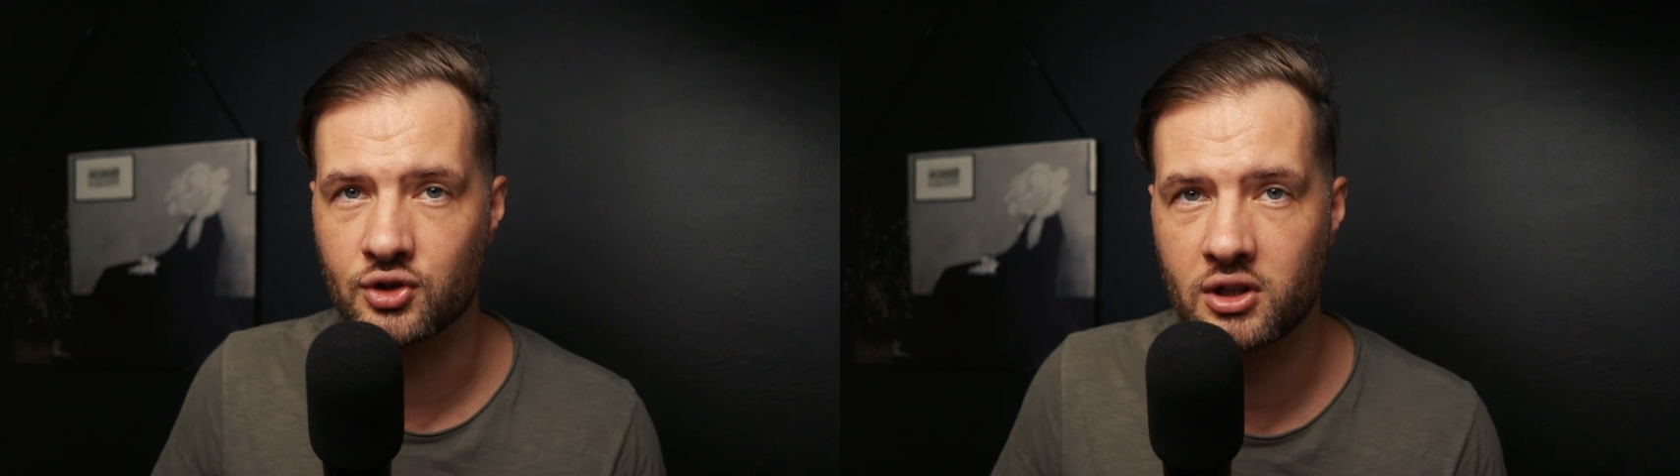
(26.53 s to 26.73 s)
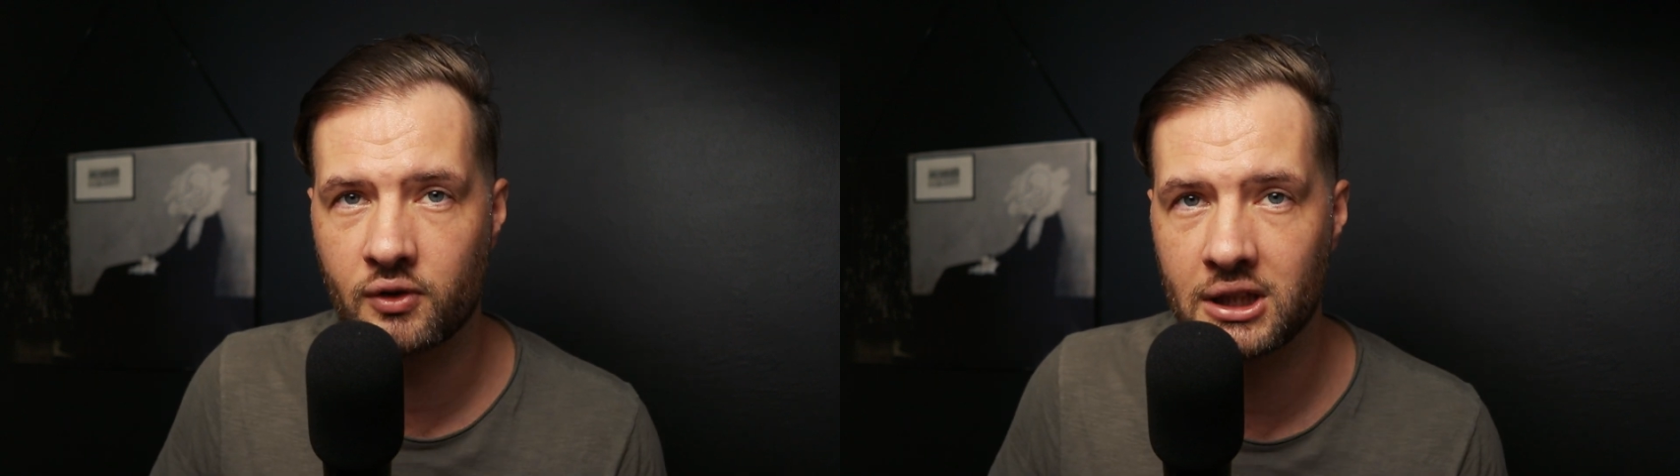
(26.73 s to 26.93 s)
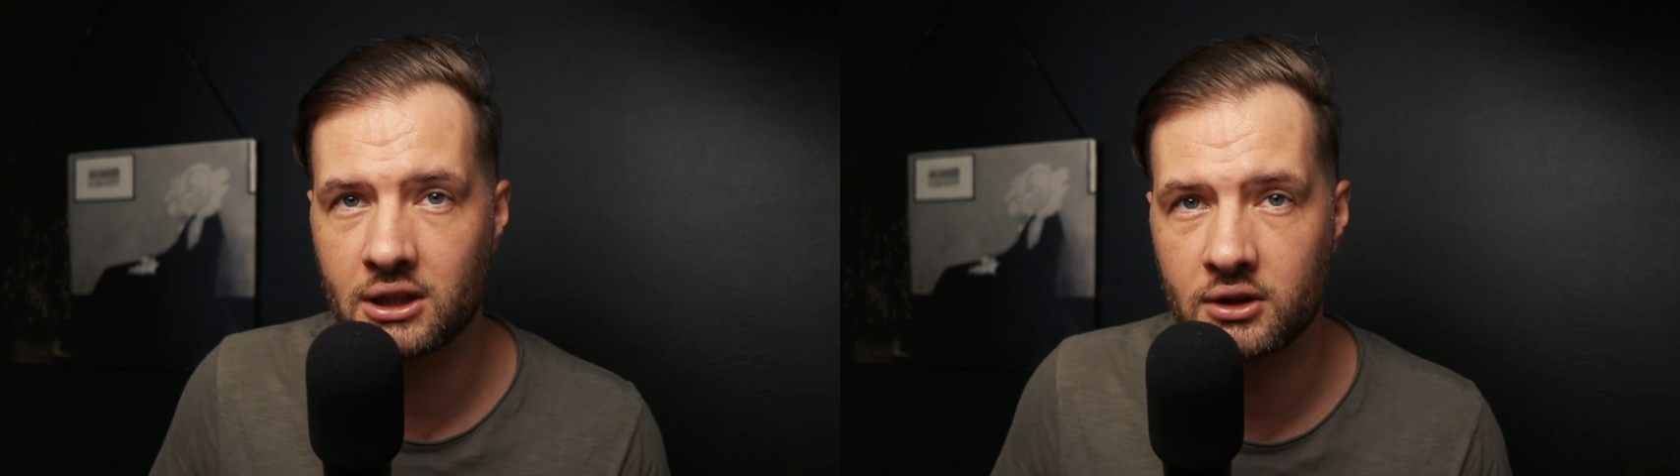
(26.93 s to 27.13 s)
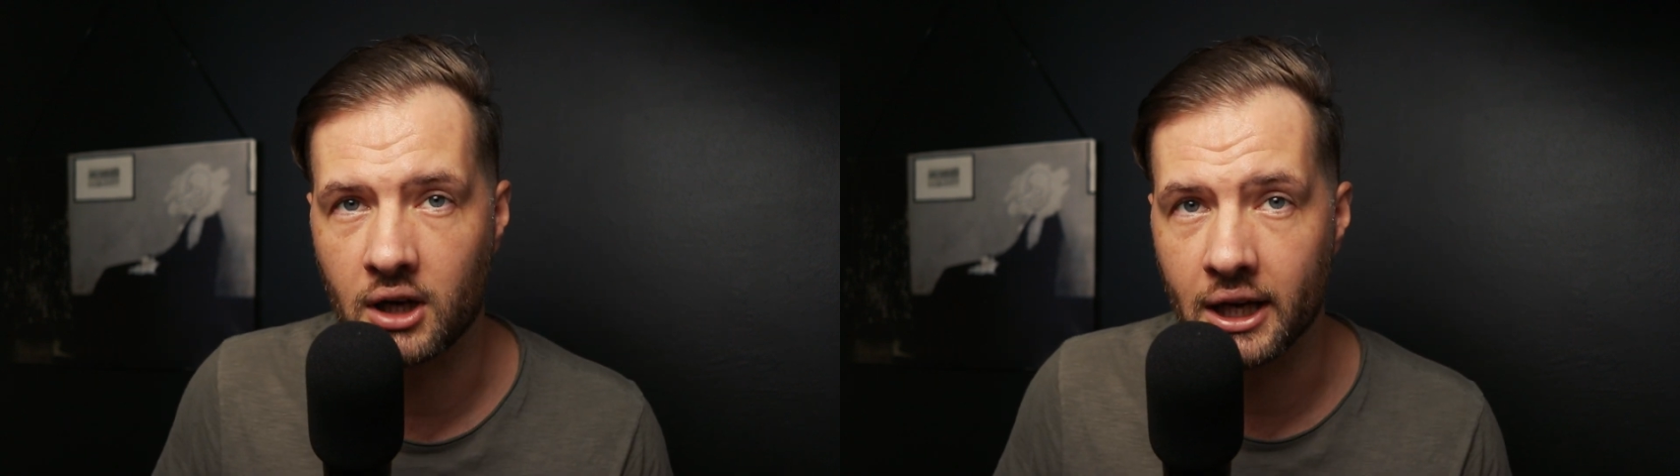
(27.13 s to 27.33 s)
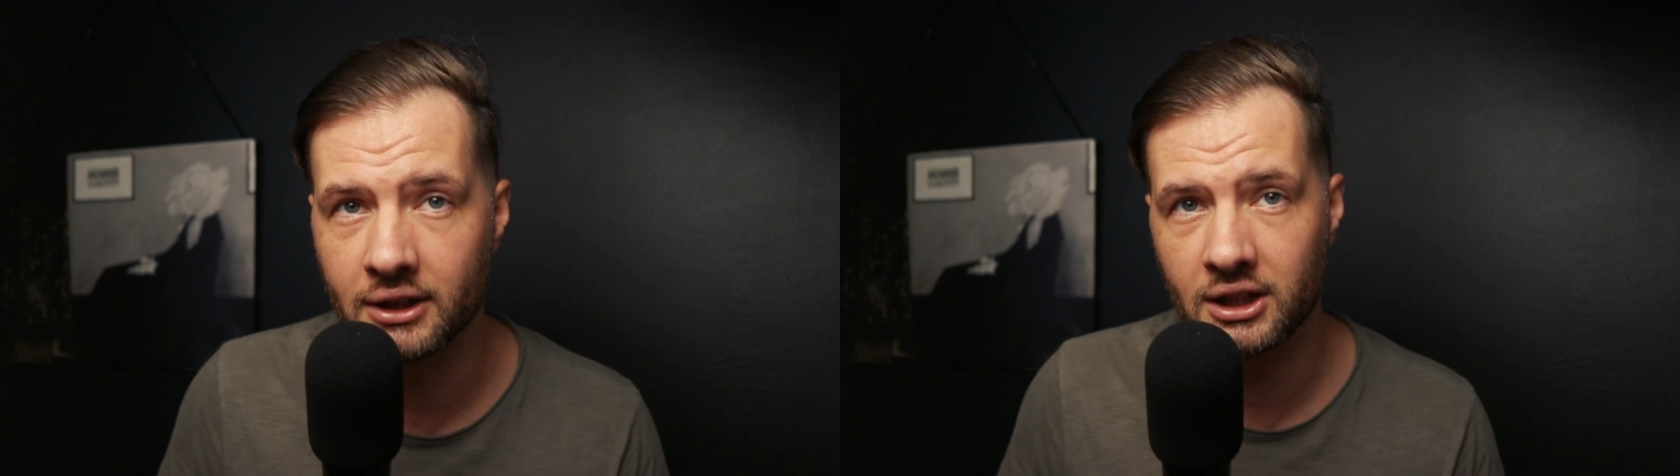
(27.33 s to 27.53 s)
generator
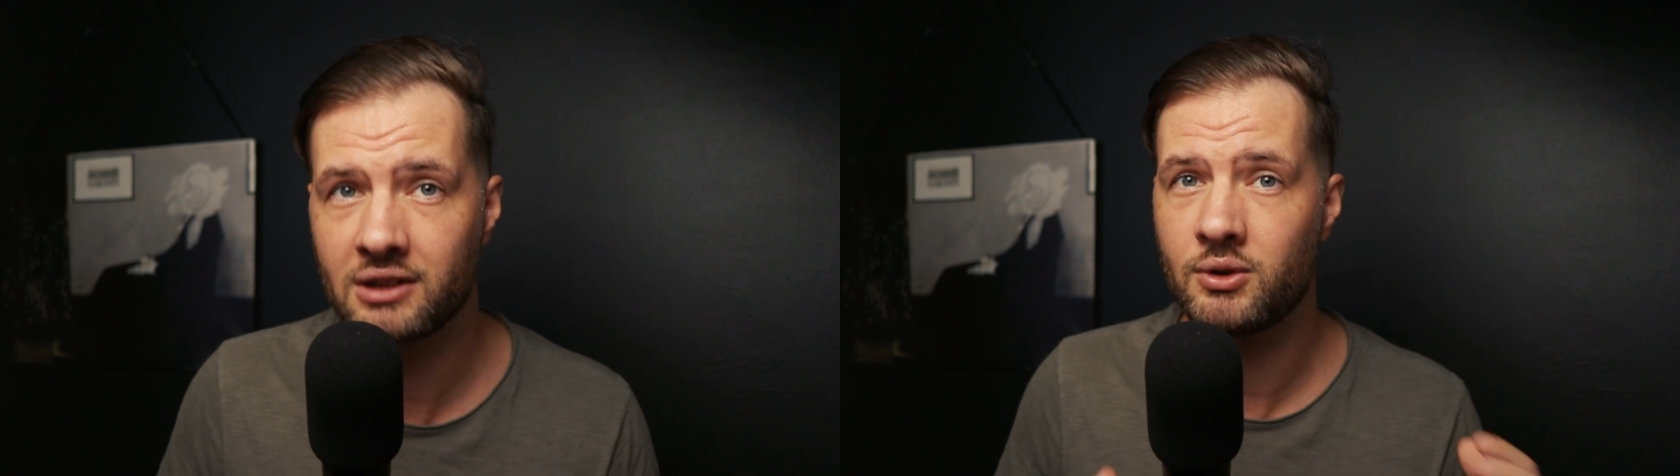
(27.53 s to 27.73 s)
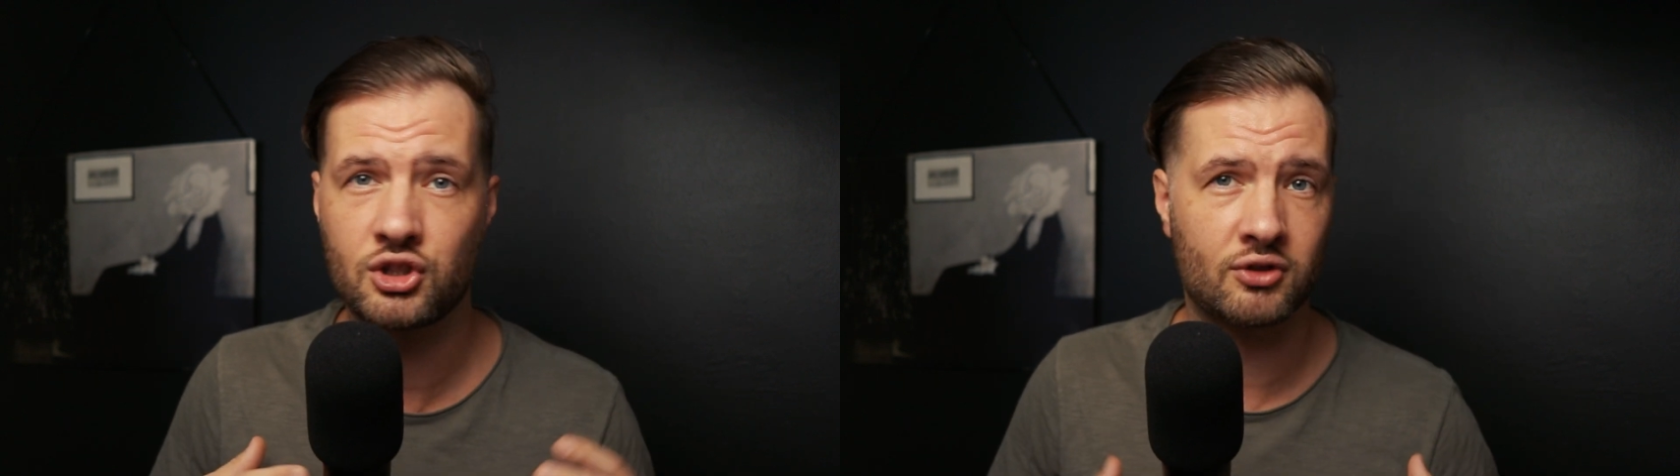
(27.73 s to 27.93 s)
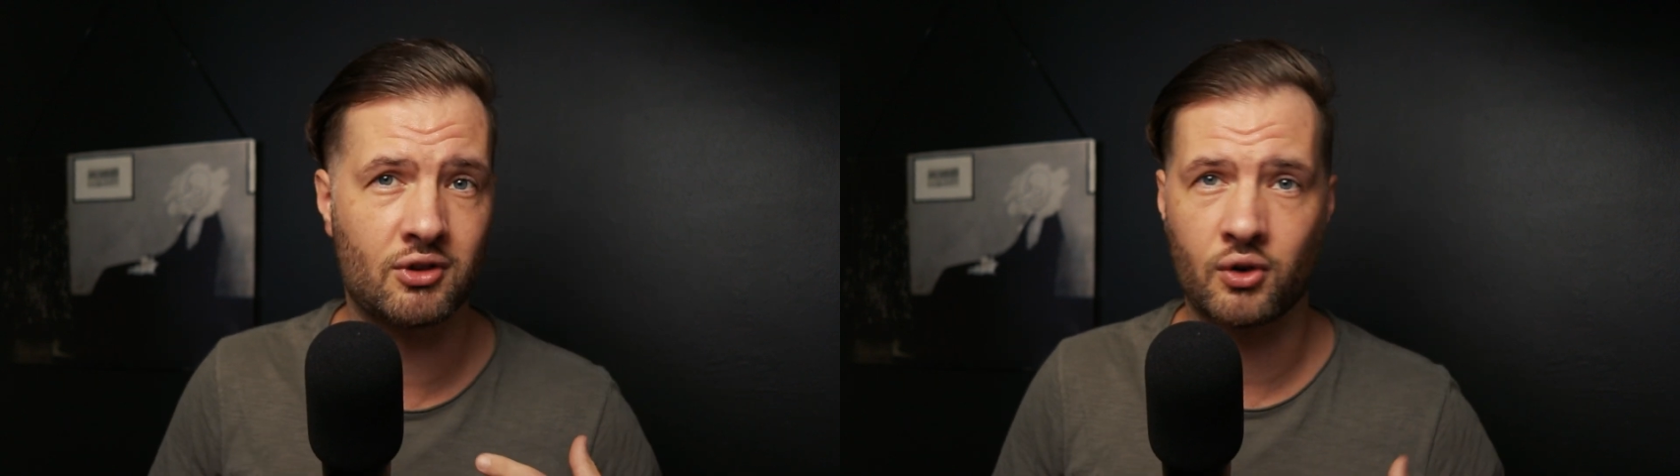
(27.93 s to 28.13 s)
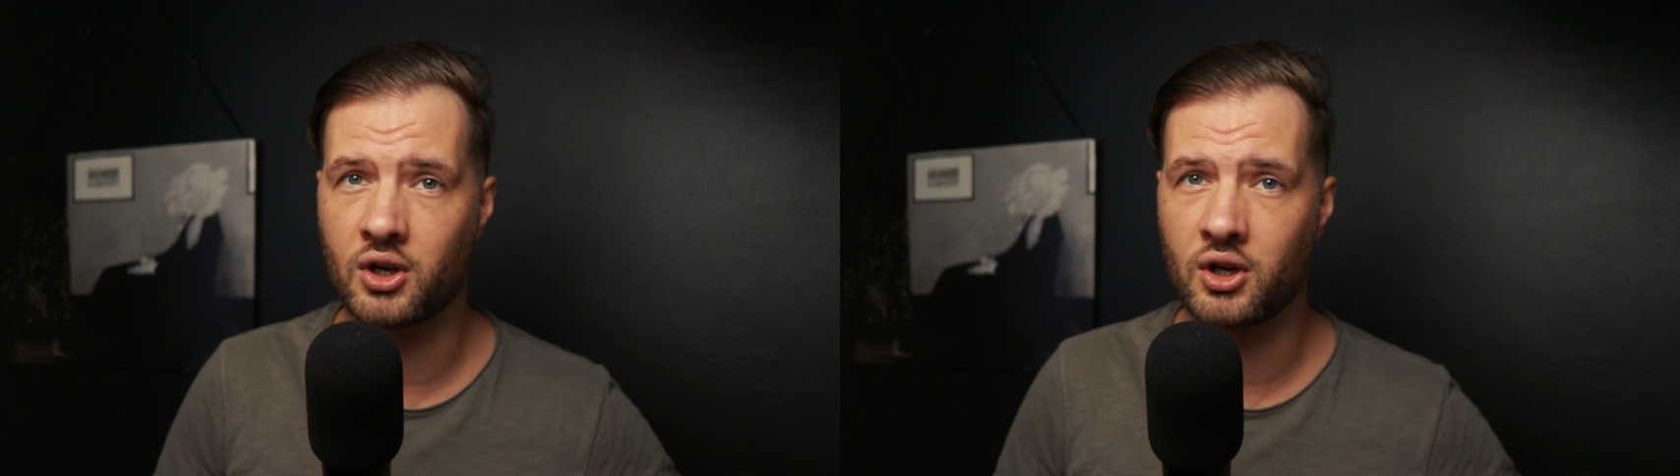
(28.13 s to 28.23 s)
and then we just